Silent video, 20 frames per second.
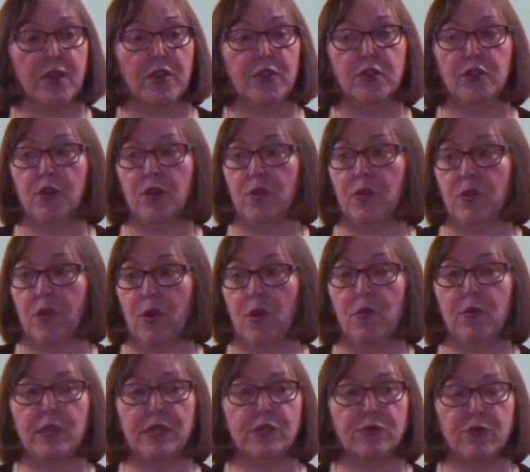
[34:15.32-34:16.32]
you know,
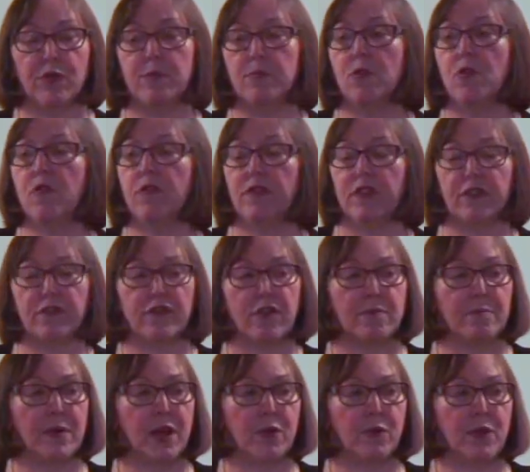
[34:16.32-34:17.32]
always remove it
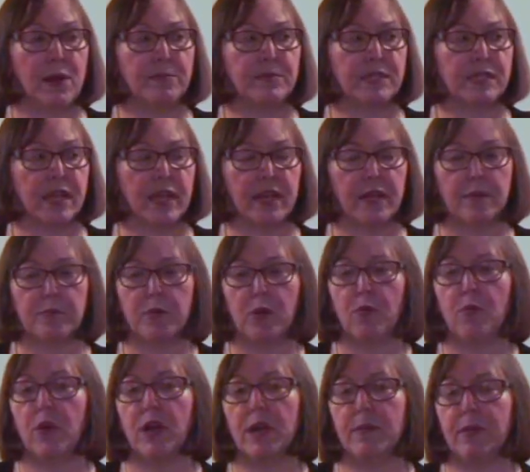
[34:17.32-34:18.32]
from my website.
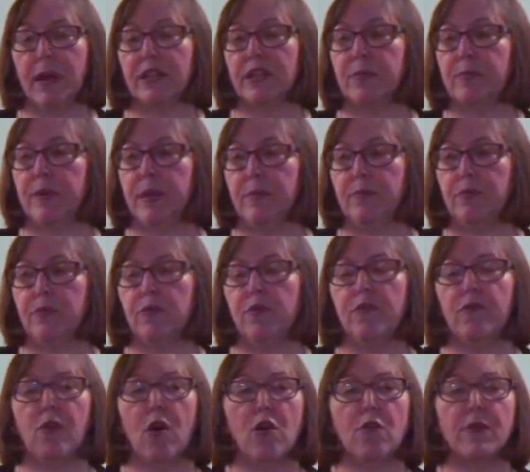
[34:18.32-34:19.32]
But what about the people
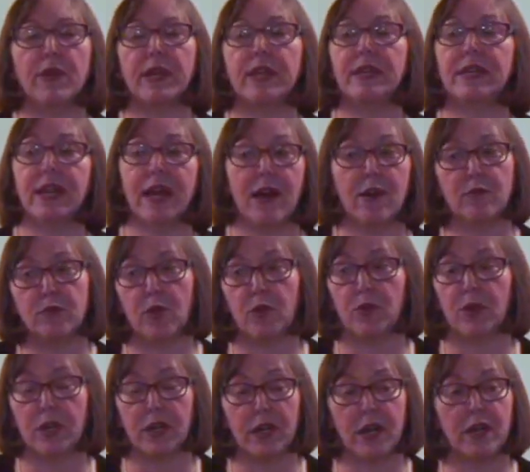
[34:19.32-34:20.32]
who've already
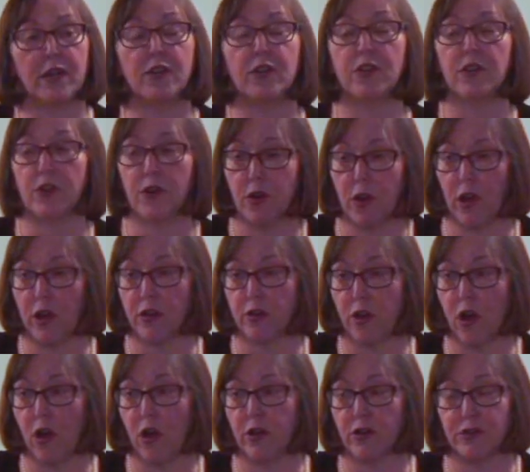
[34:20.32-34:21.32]
downloaded it onto their
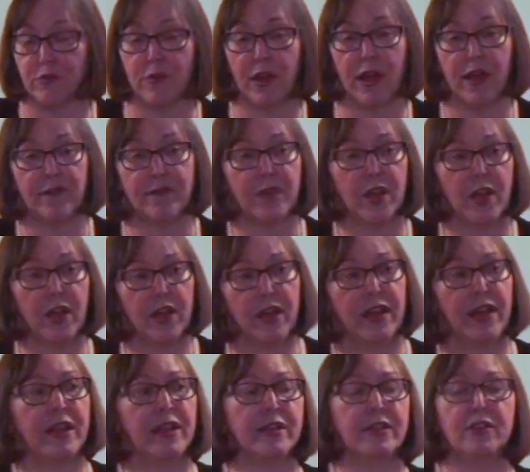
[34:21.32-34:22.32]
hard drive?
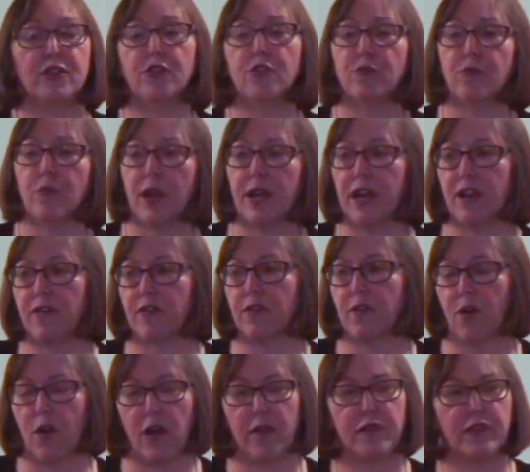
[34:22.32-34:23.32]
And you're running
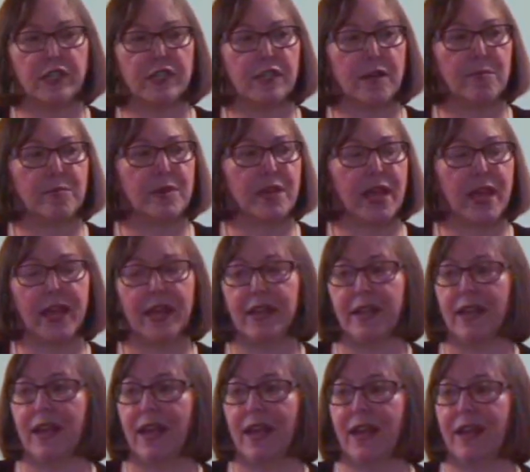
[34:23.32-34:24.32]
for office
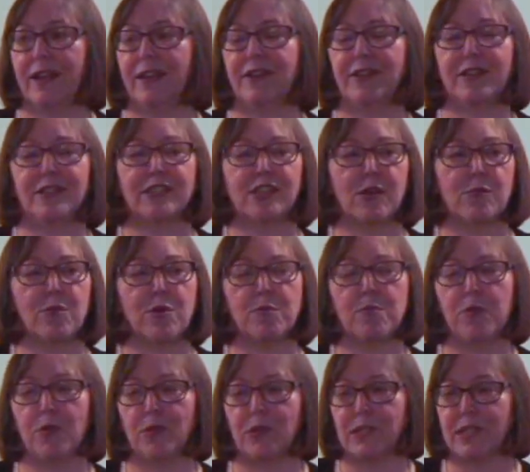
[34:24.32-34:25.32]
someday, and uh, someone
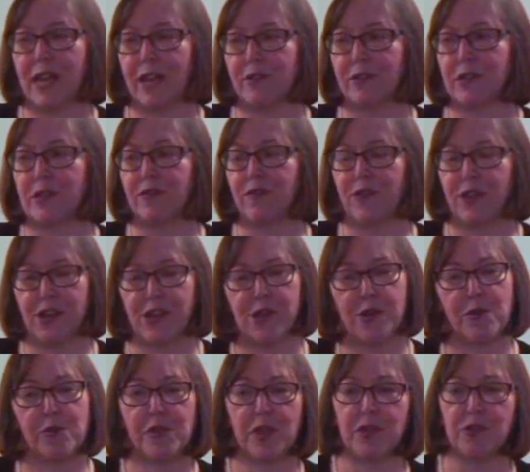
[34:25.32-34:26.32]
pulls out this
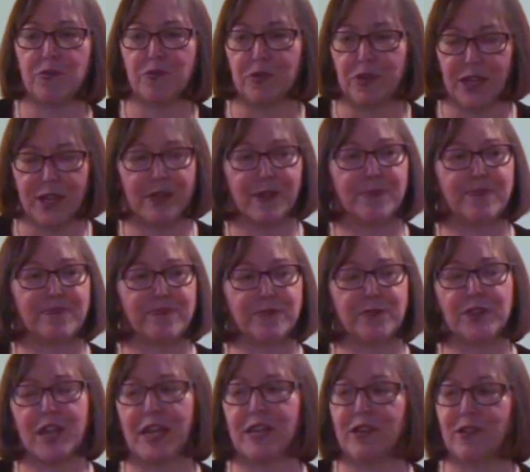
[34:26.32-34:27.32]
video that you did
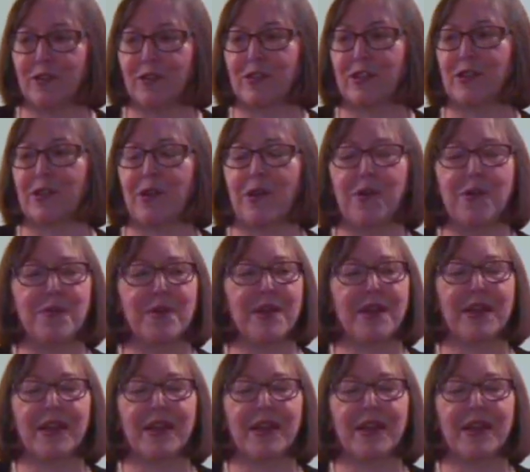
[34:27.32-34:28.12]
10 years ago